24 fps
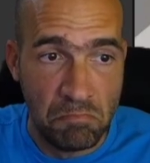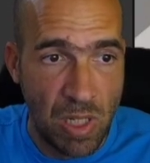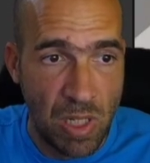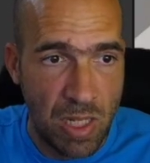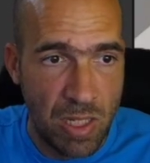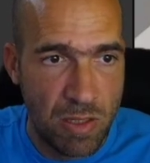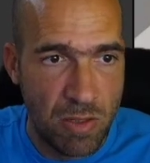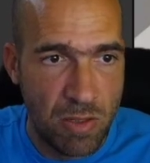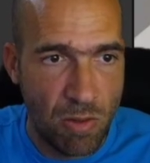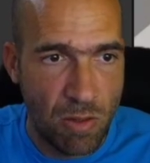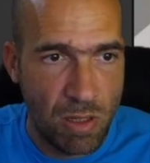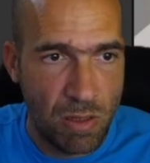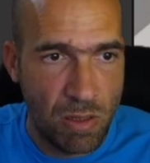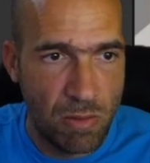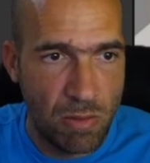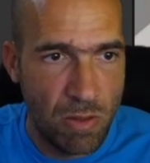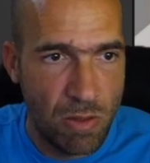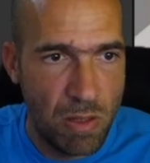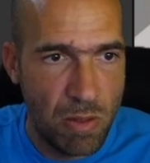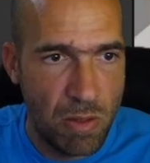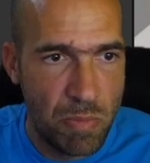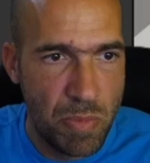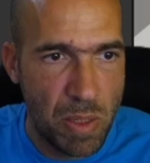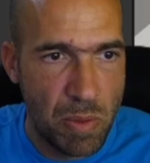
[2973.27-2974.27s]
but it's
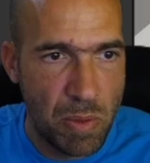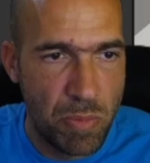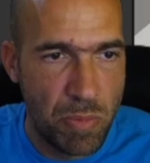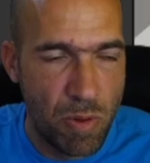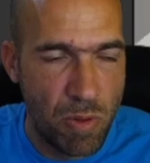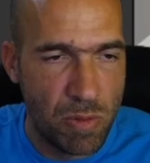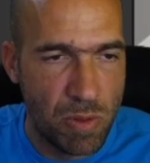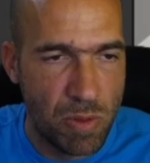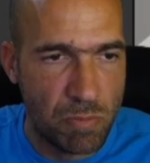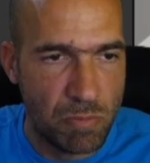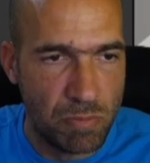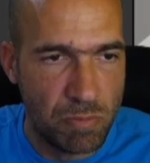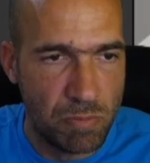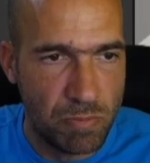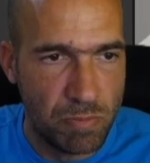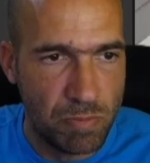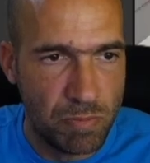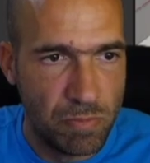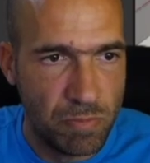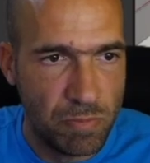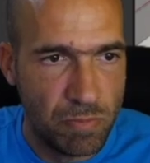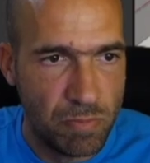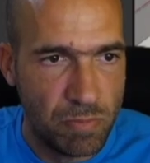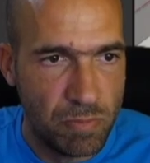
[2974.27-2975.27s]
not a big problem.
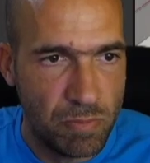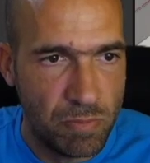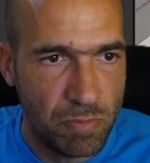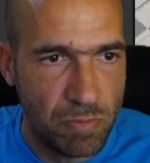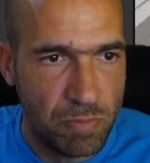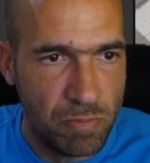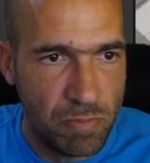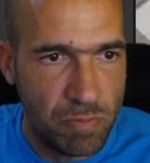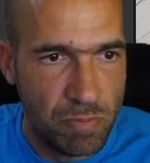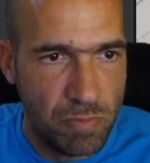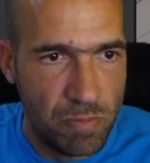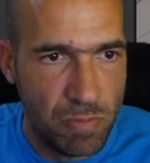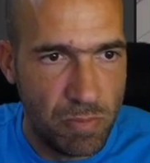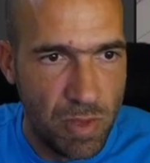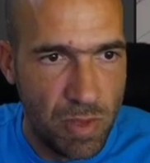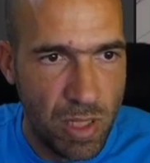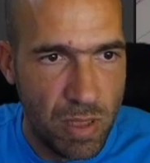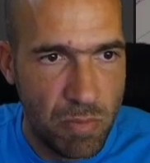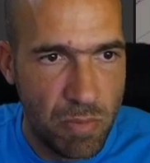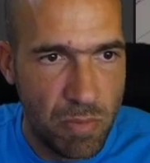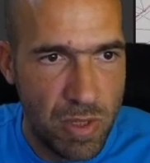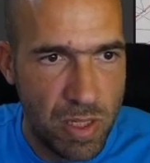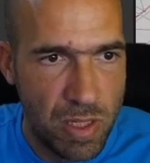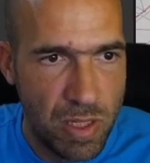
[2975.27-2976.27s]

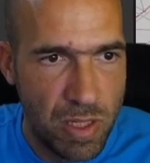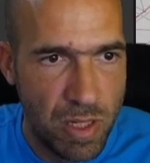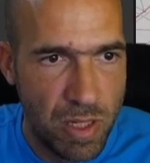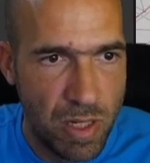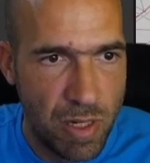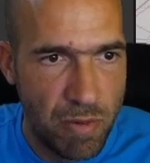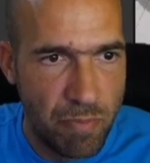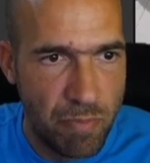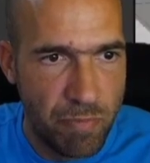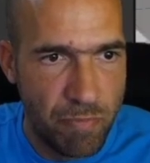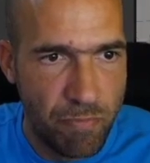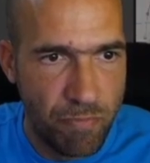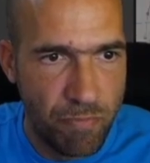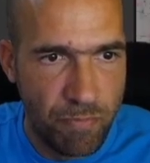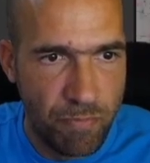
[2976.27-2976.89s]
Let me see.